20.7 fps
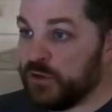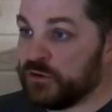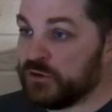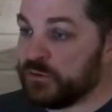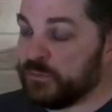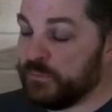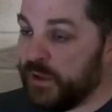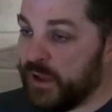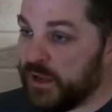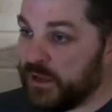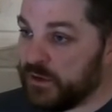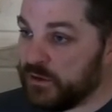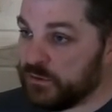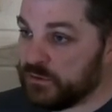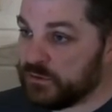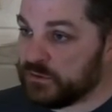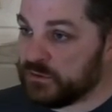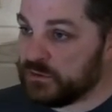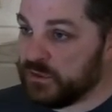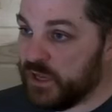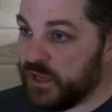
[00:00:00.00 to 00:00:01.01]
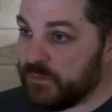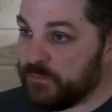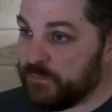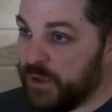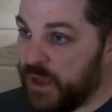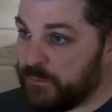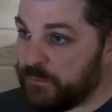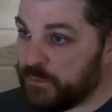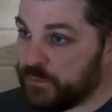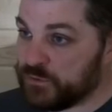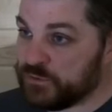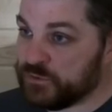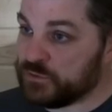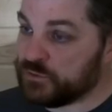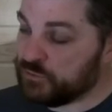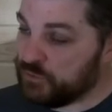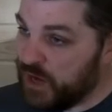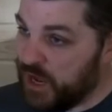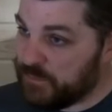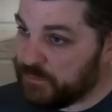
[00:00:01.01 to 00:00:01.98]
Tomatoes and peppers
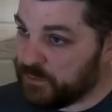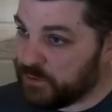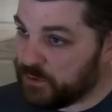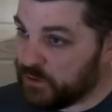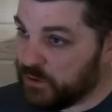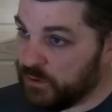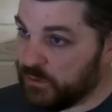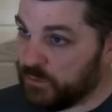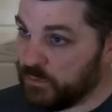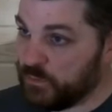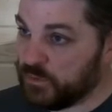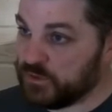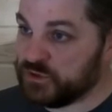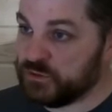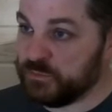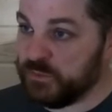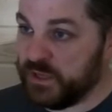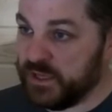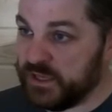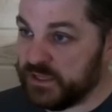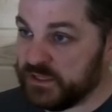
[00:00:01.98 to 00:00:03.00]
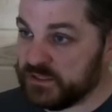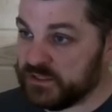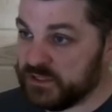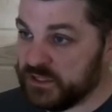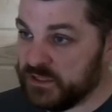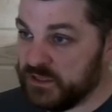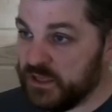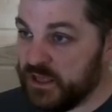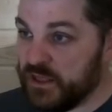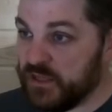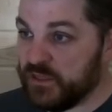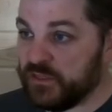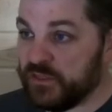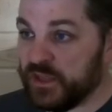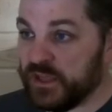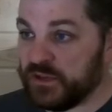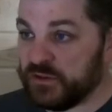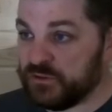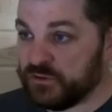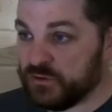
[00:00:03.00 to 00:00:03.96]
are tropical, which means
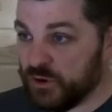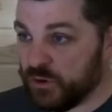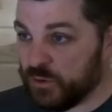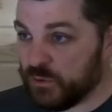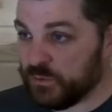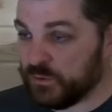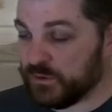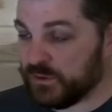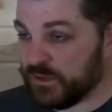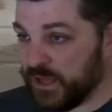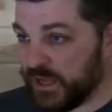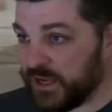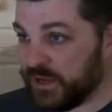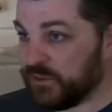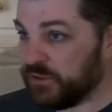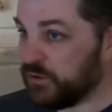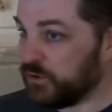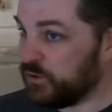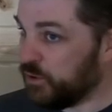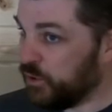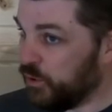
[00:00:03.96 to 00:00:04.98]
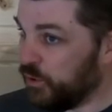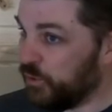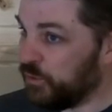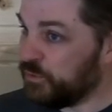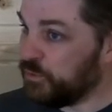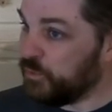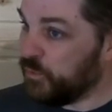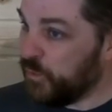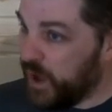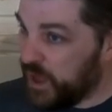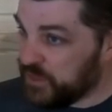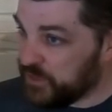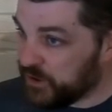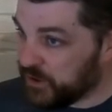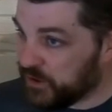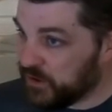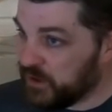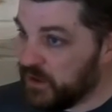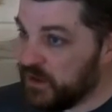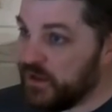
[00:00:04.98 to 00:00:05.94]
they don't like the cold
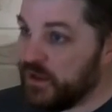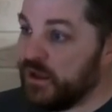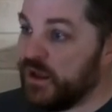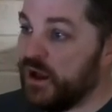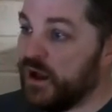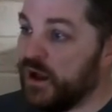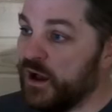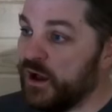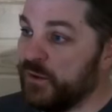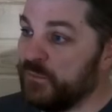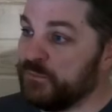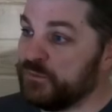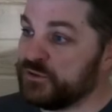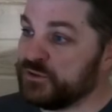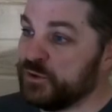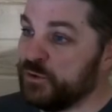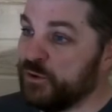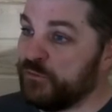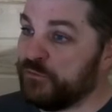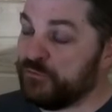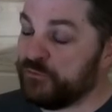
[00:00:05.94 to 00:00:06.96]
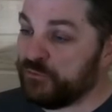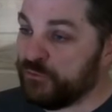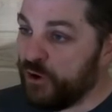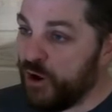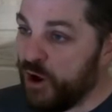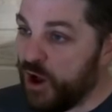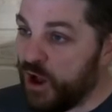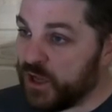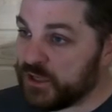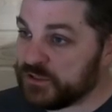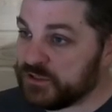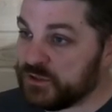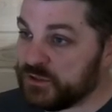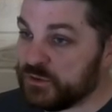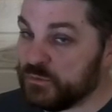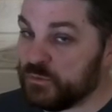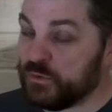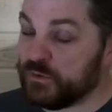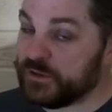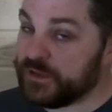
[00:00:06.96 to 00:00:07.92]
weather. So a
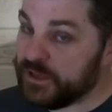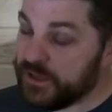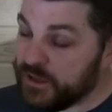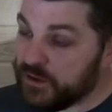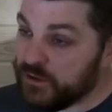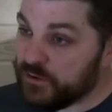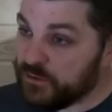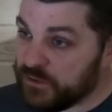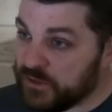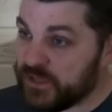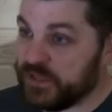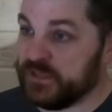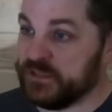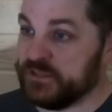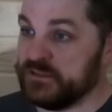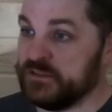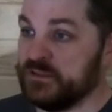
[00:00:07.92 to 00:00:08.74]
frost will kill these.